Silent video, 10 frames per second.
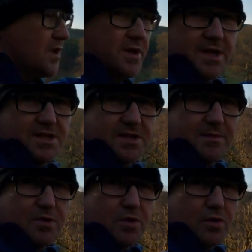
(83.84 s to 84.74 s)
wanted
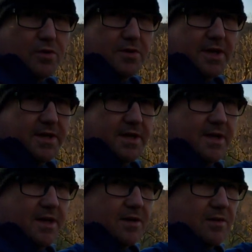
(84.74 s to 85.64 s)
some golden
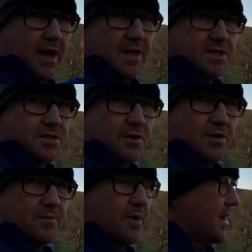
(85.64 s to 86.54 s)
light
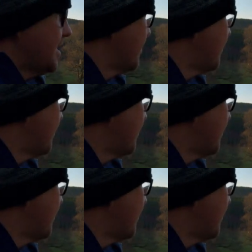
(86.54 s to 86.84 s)
on my